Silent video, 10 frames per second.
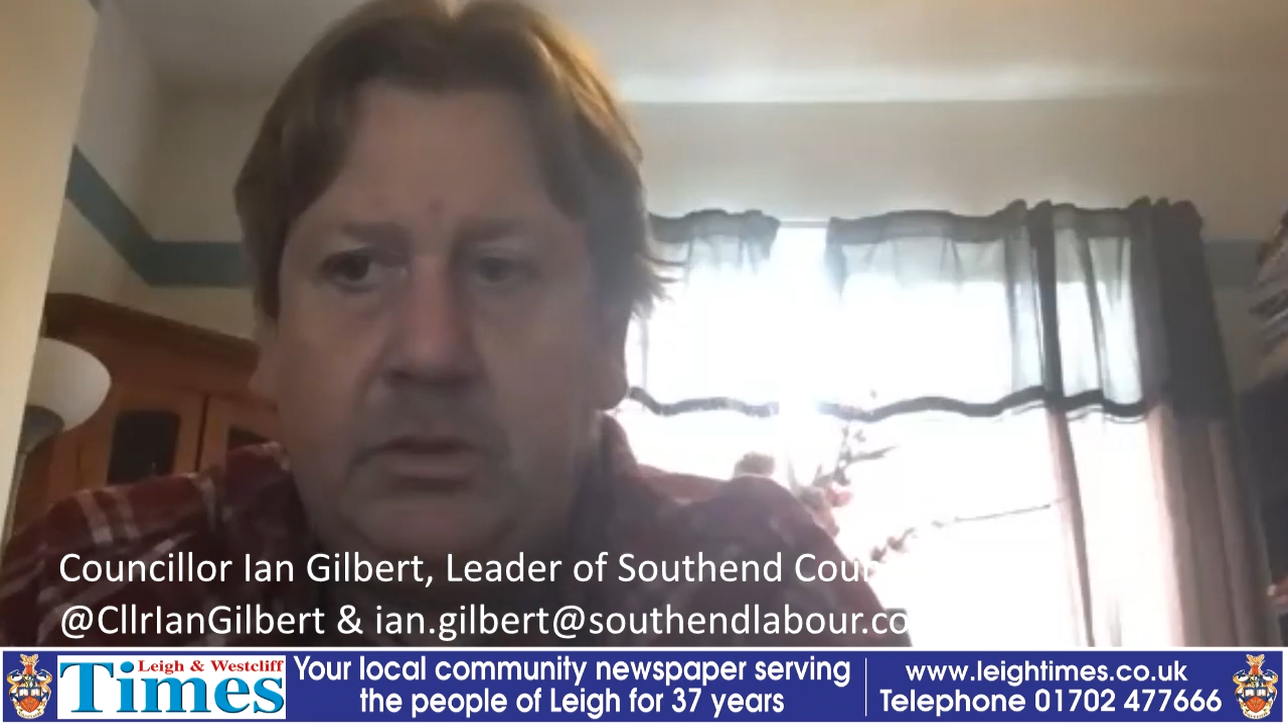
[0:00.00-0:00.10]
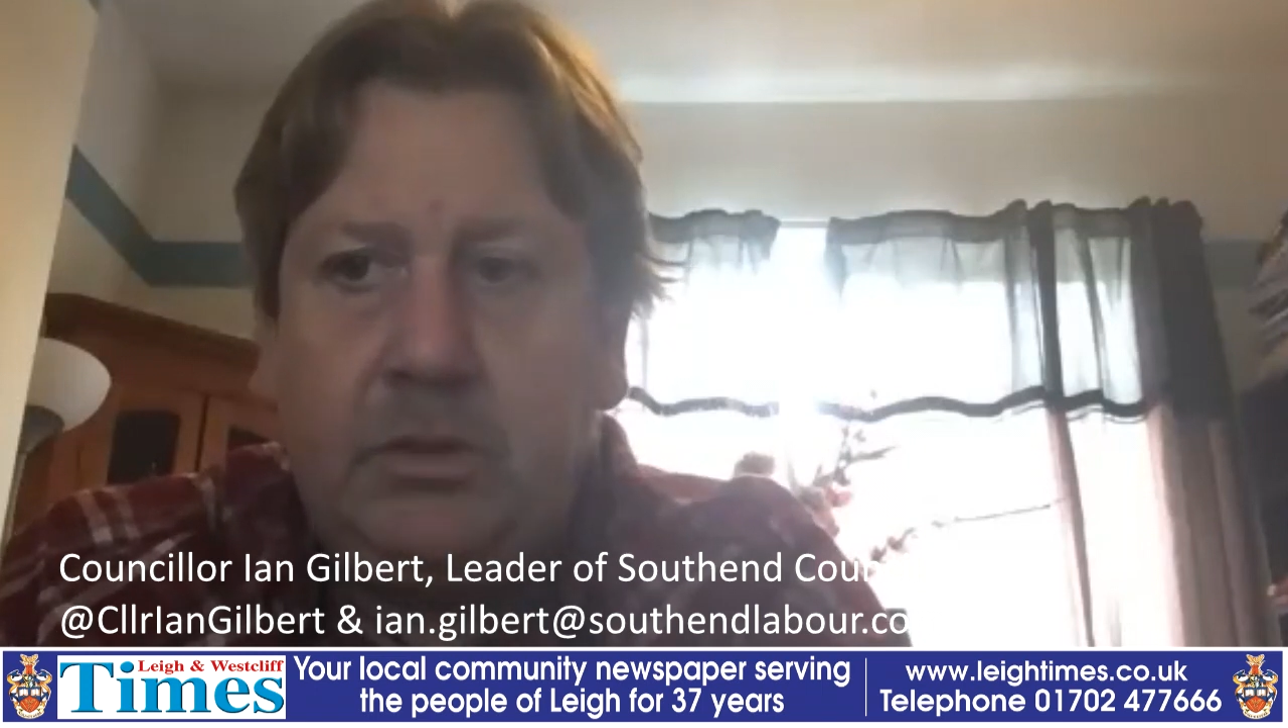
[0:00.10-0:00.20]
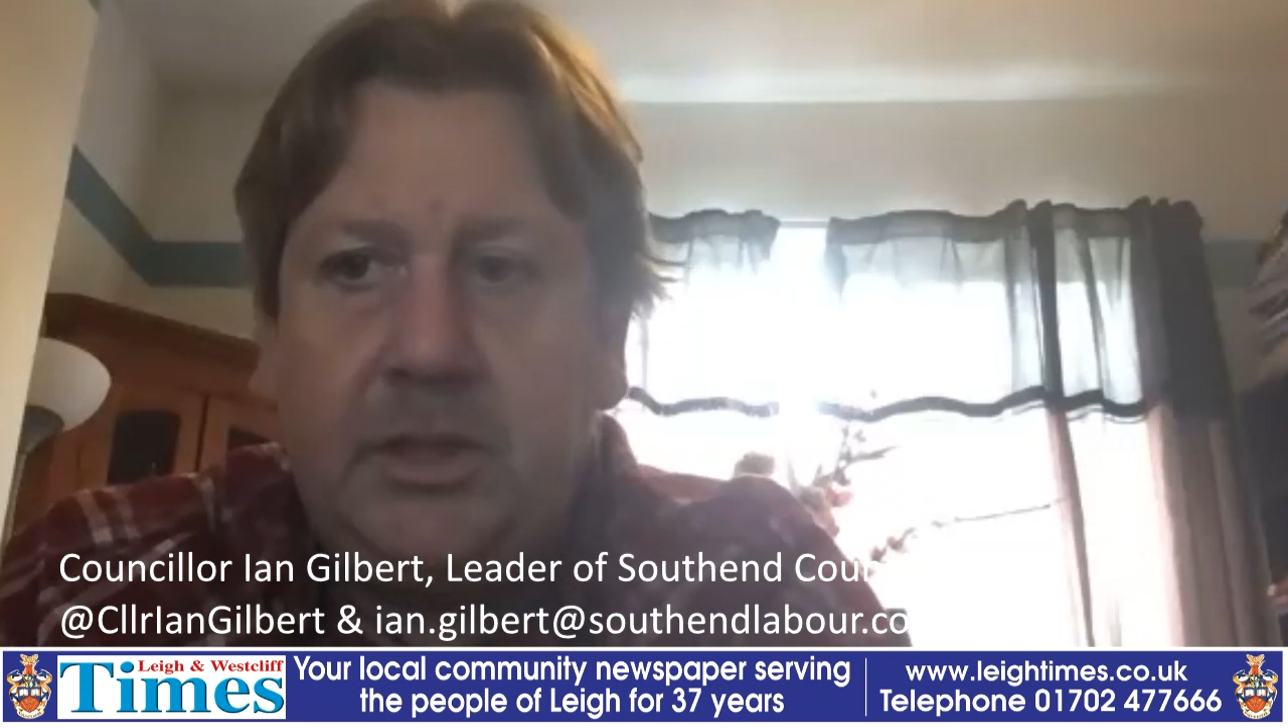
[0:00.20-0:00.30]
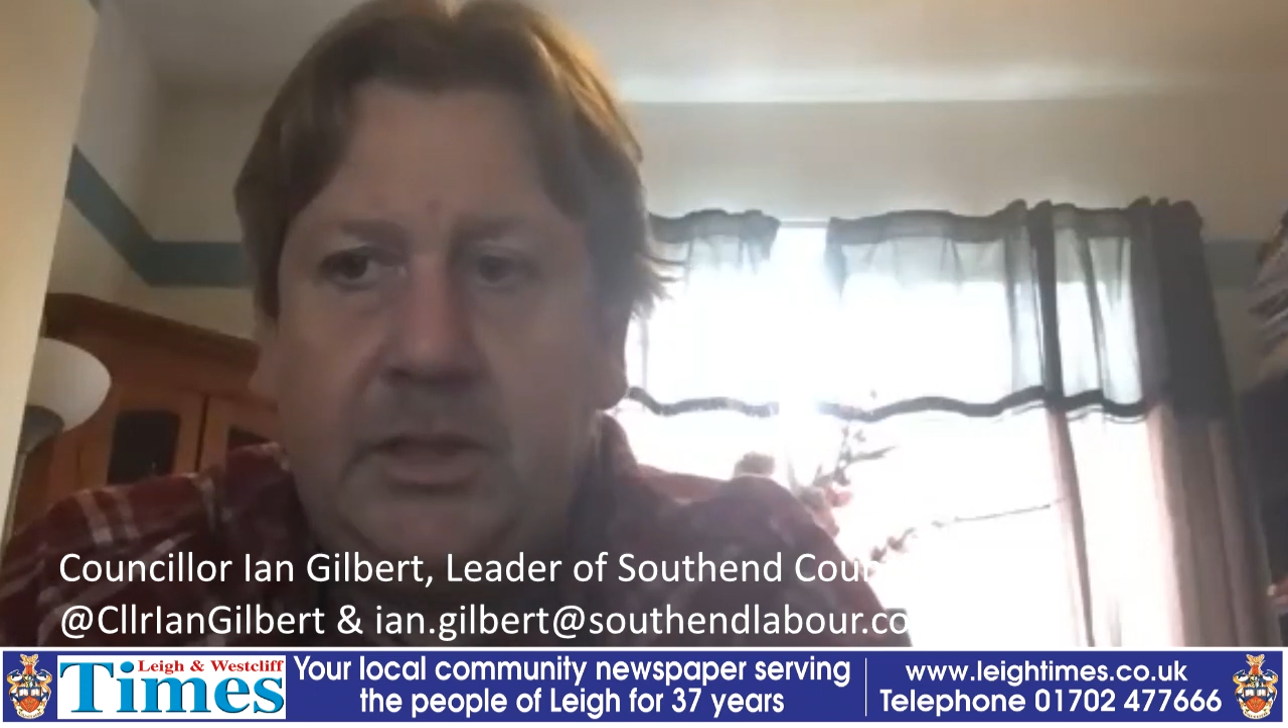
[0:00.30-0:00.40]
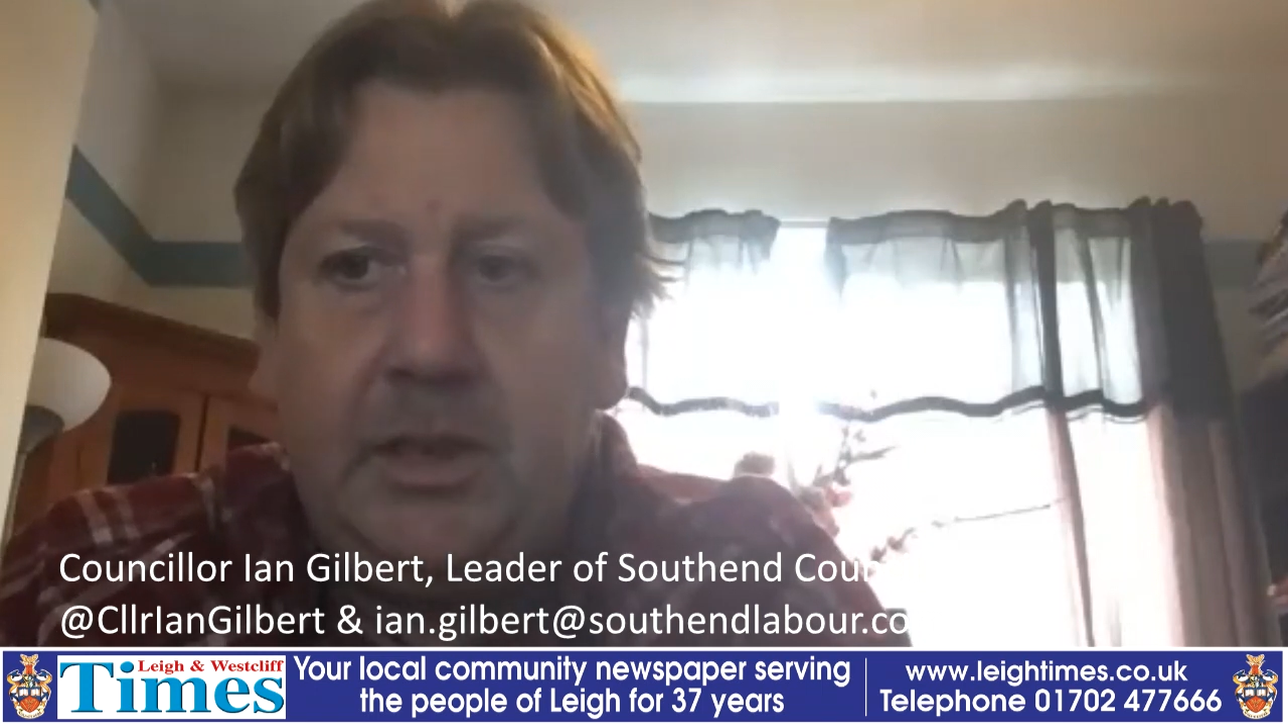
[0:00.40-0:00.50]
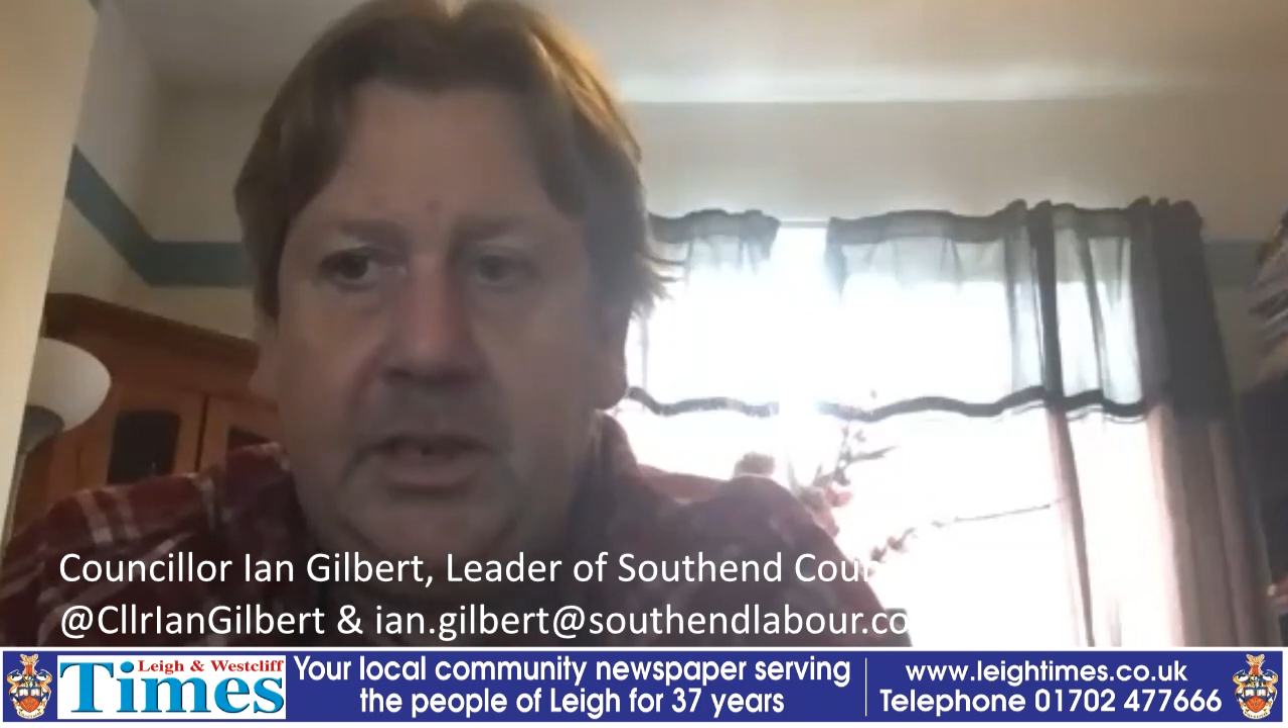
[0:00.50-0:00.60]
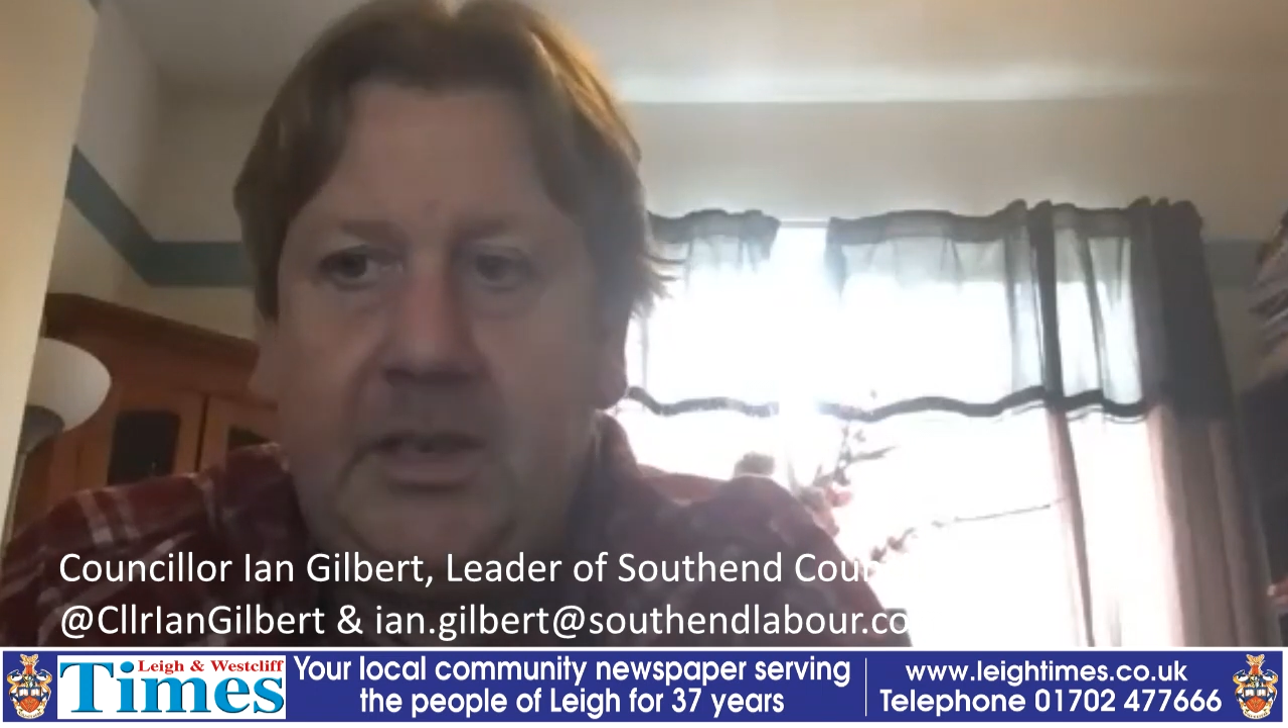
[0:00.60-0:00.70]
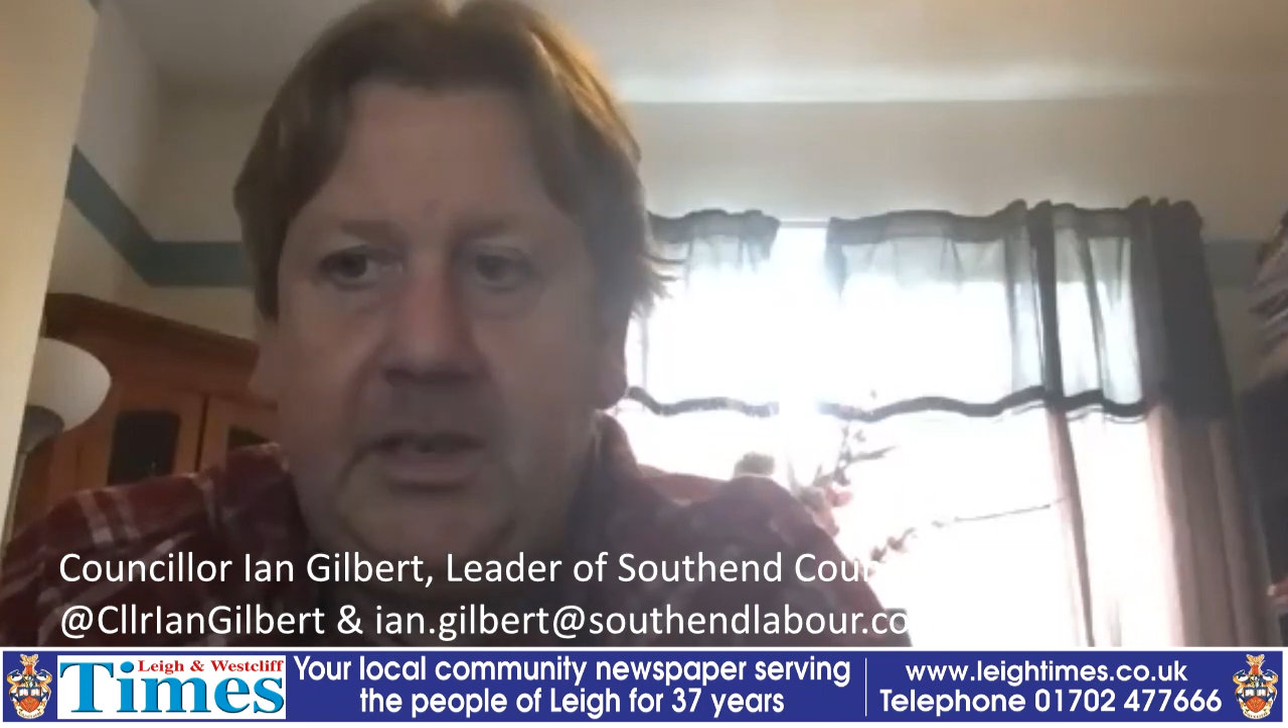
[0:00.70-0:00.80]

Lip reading: It